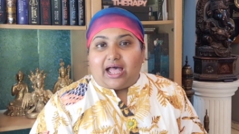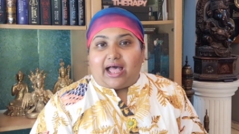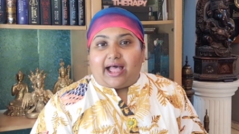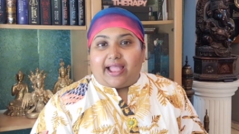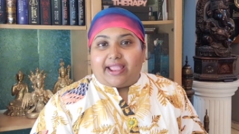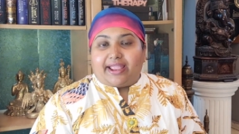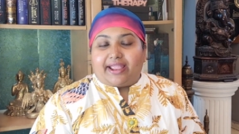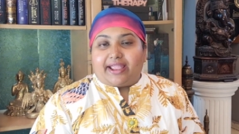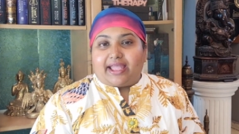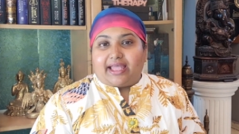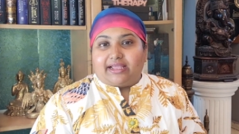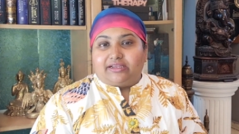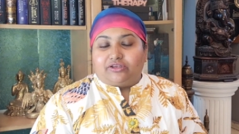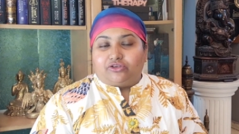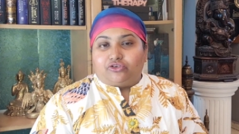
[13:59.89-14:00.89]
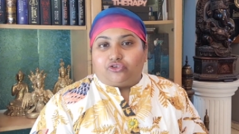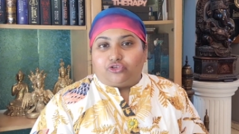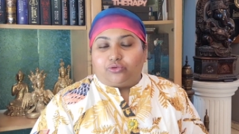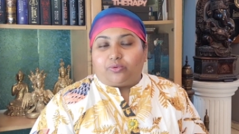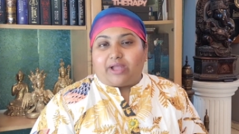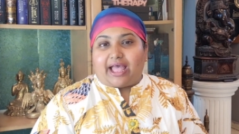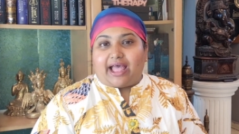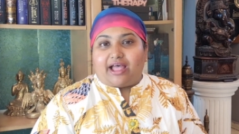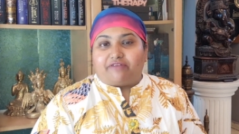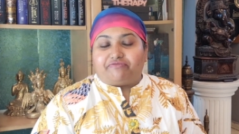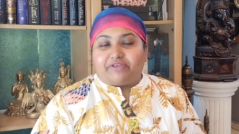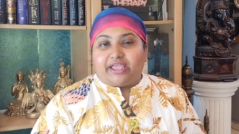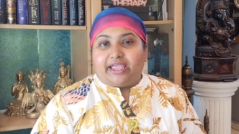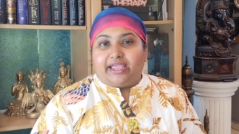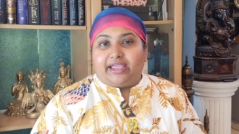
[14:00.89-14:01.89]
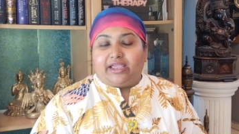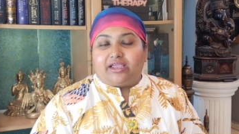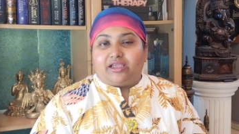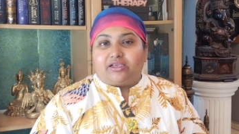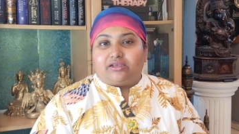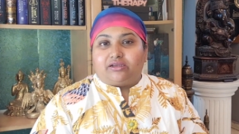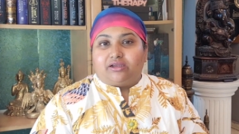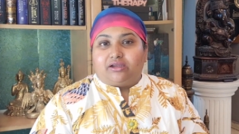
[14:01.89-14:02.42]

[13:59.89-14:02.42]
I do have a